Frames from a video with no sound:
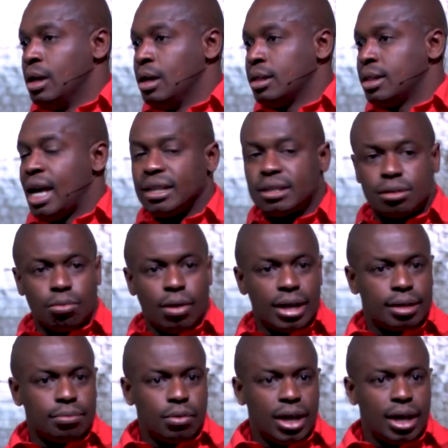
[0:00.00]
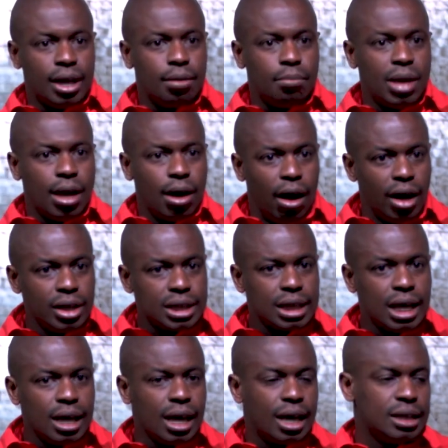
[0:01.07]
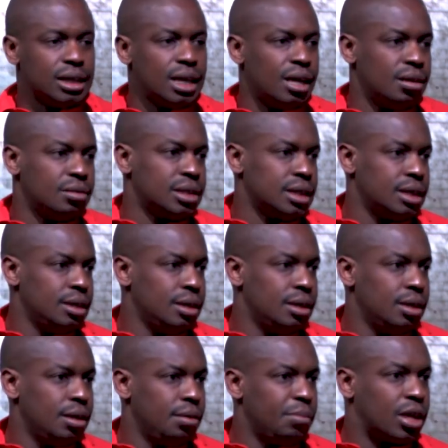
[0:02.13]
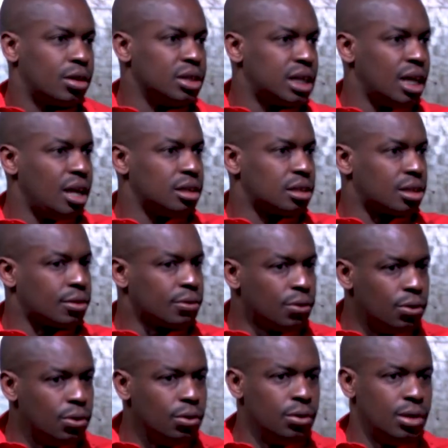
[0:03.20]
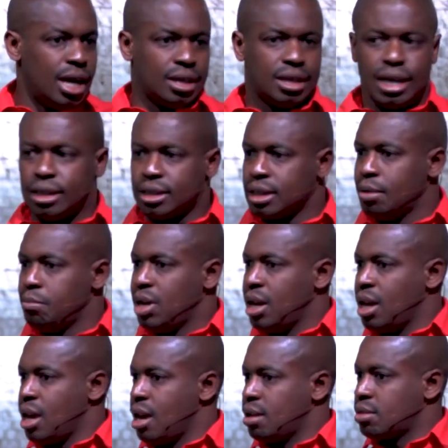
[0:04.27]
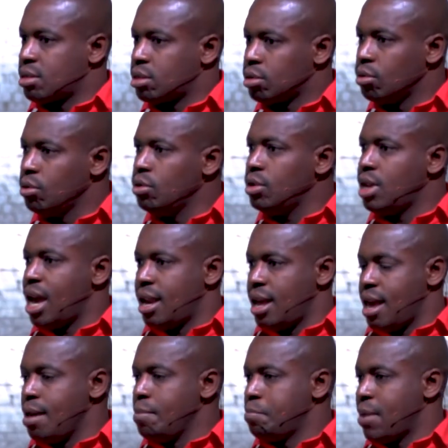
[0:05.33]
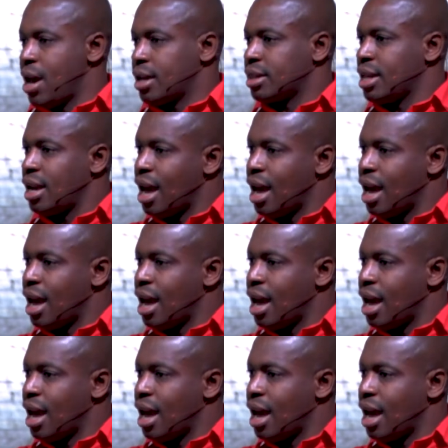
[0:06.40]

That's what we need to be asking ourselves, because it is through that testimony and through that impact that